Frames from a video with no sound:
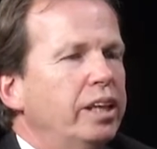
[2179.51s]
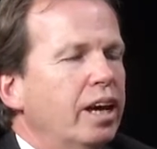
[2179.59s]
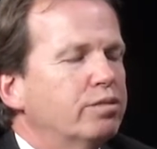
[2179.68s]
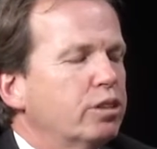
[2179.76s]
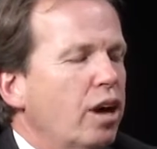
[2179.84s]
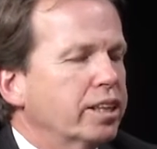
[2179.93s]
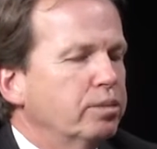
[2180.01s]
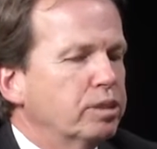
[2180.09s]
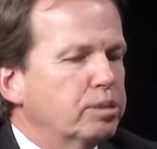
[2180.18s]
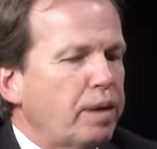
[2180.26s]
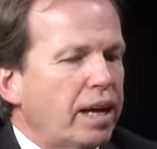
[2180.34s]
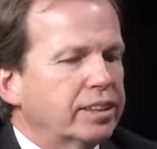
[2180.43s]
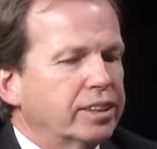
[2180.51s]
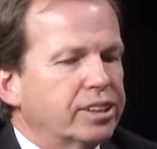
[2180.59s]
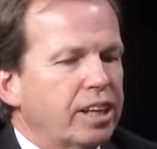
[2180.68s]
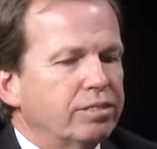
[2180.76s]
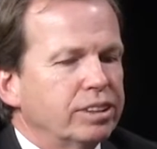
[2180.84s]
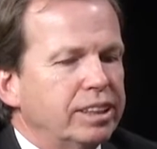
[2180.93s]
have documents back to
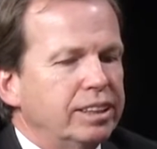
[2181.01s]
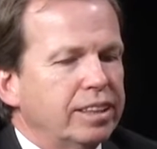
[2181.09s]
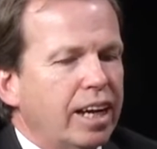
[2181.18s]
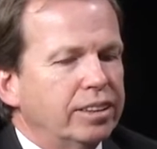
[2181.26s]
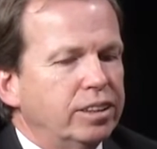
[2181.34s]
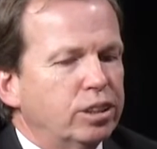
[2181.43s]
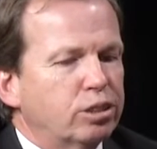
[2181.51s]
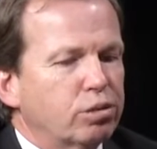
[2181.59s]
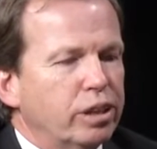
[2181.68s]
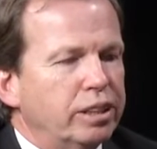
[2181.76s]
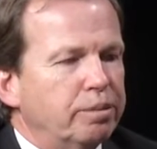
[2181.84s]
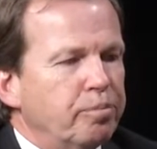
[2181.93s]
1793.